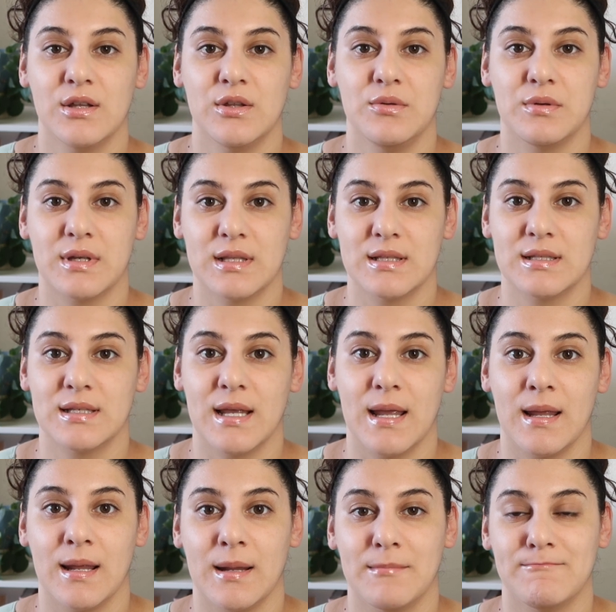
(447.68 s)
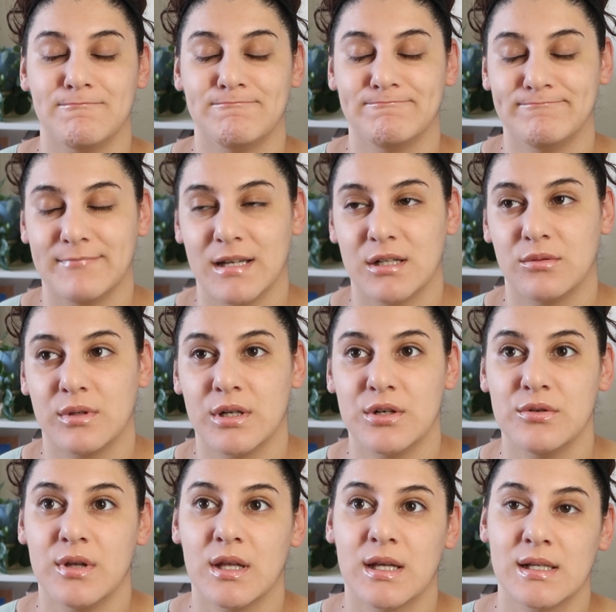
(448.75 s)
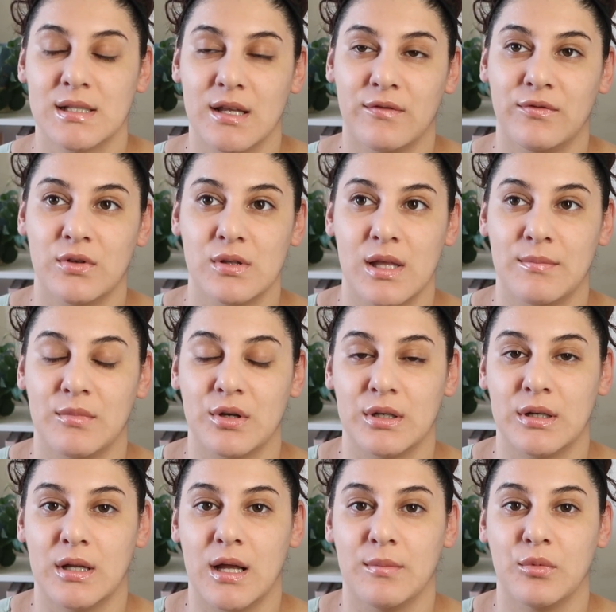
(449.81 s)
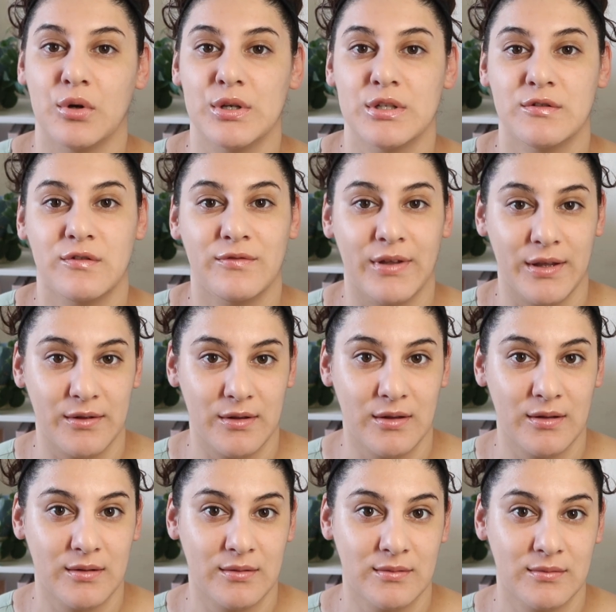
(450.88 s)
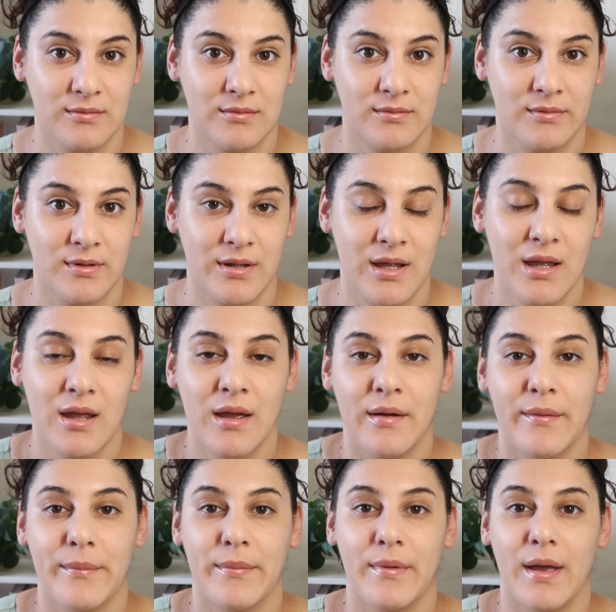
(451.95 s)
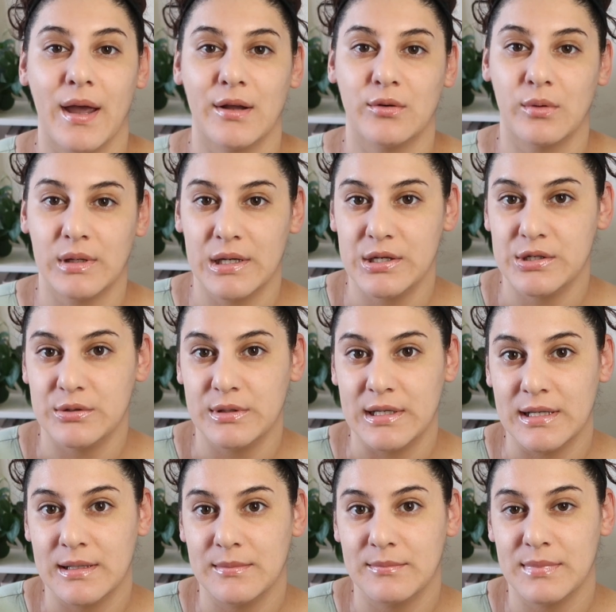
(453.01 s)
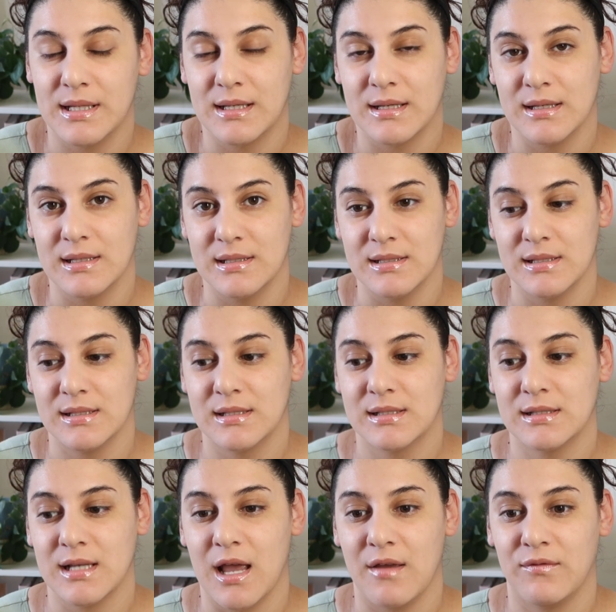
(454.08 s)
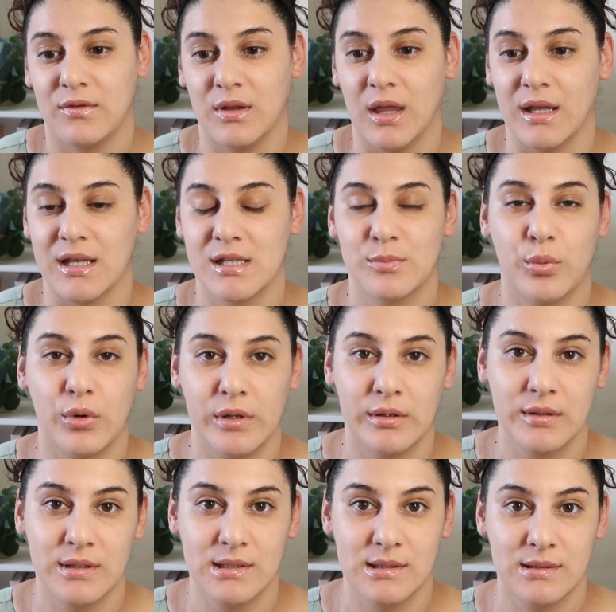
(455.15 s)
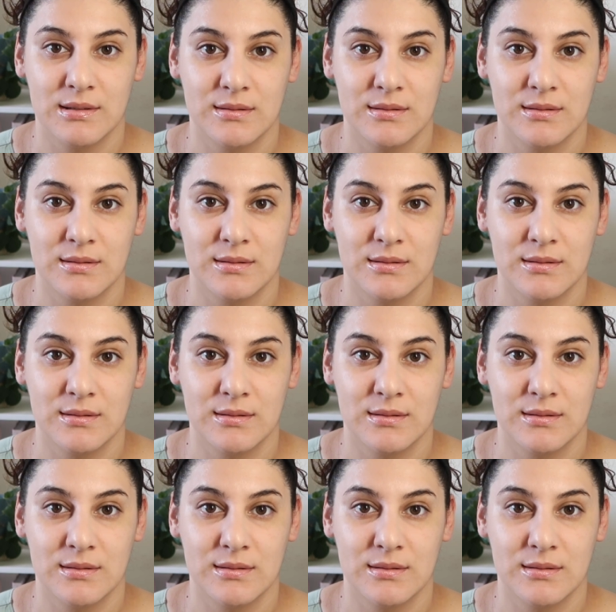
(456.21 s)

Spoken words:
You can say, I don't want to do it because I feel I'm going to fail. I don't want to do it because I feel like it's pointless.